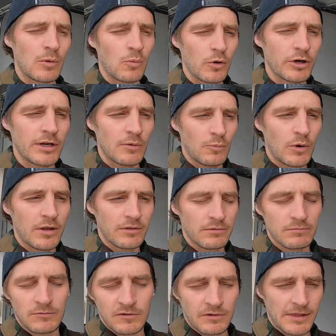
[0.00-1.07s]
to be working with
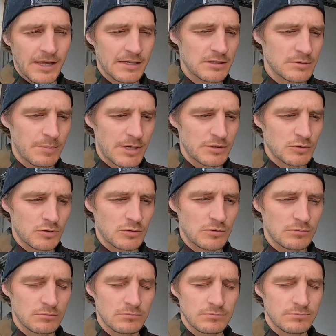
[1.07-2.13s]
select
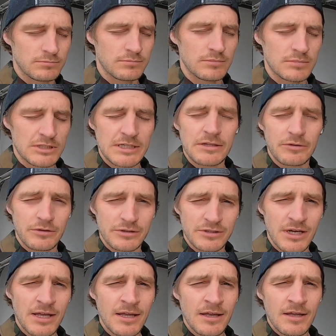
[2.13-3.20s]
special dealers
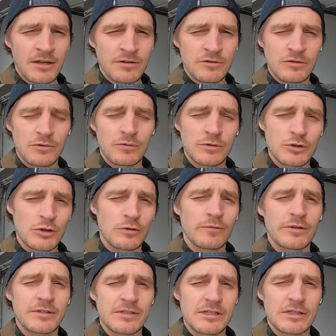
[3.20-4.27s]
to
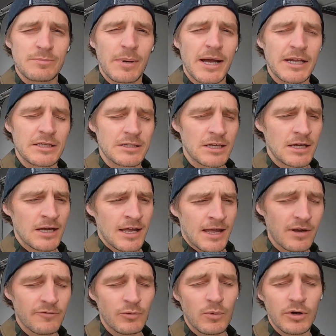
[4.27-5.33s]
service these bikes. So
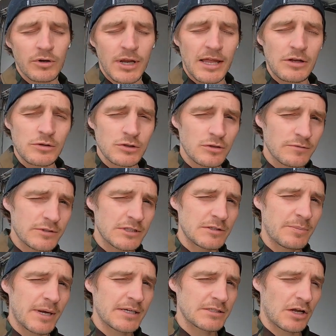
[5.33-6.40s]
you have to wonder, can you service these
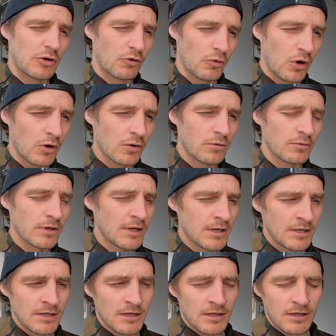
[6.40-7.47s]
bikes on your own?
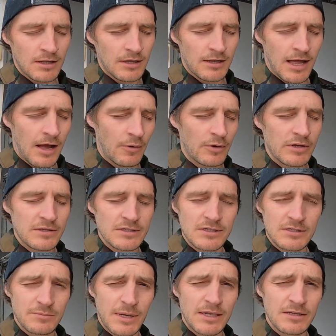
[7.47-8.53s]
How easy
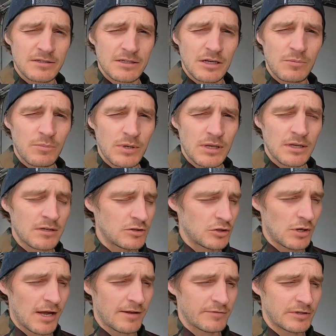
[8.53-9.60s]
is maintenance going to be? Do
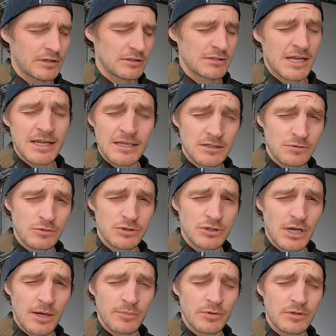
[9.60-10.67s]
you have to take it to a
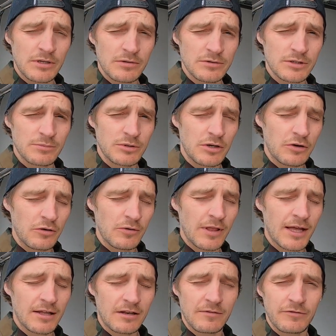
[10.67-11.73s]
shop or dealership to do
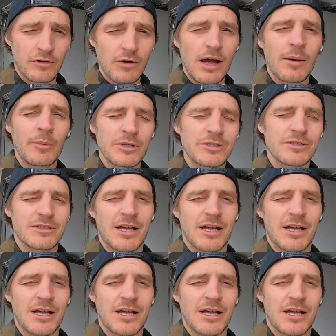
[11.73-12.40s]
that? And if so, how much